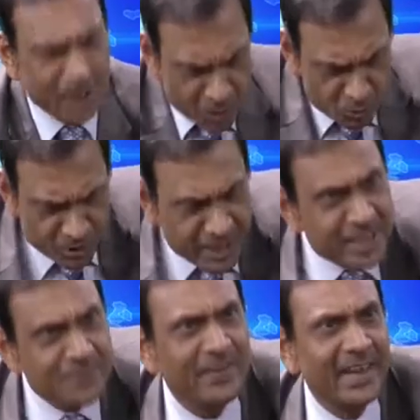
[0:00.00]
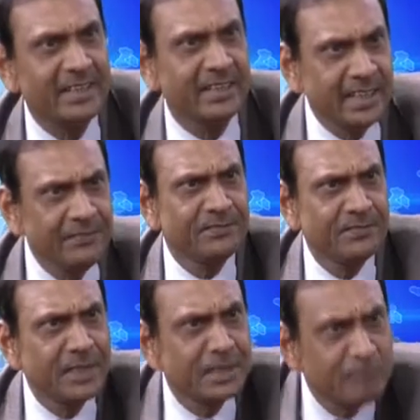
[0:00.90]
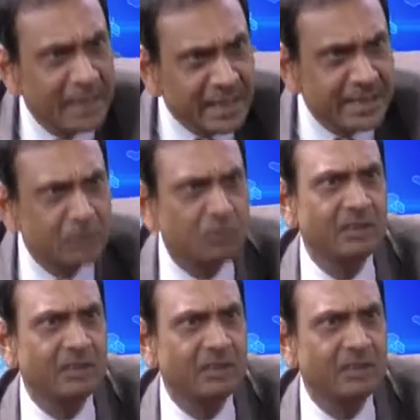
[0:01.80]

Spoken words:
So these factors, if multi-sectoral